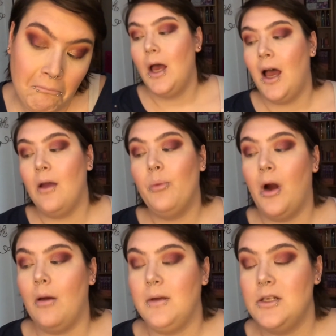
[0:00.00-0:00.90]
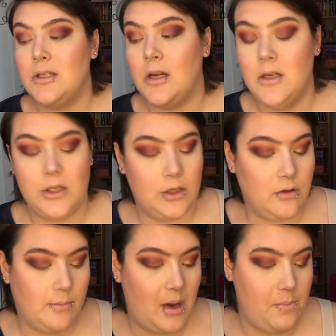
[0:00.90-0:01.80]
I'm probably just gonna do
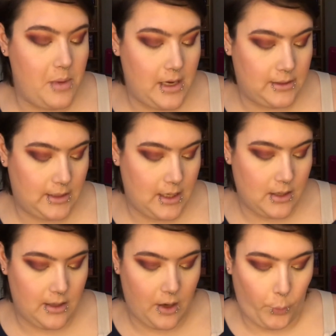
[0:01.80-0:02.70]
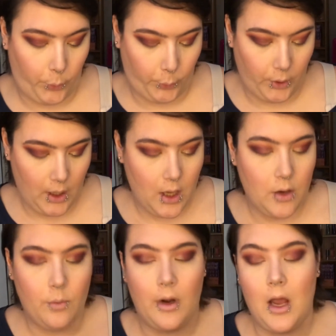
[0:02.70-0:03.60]
my basic, like
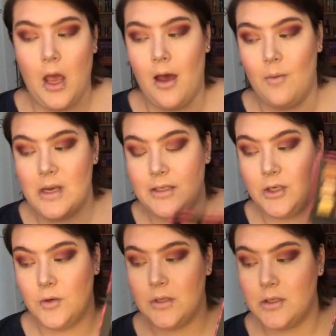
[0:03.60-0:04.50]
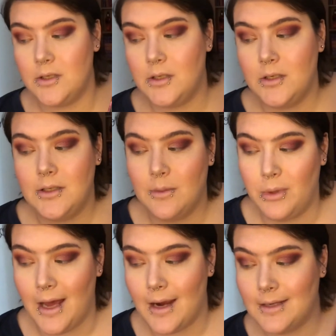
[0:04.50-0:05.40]
what I always do is just use the
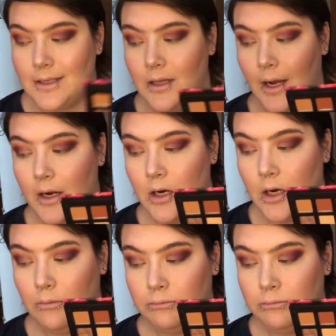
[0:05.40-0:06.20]
black as a liner.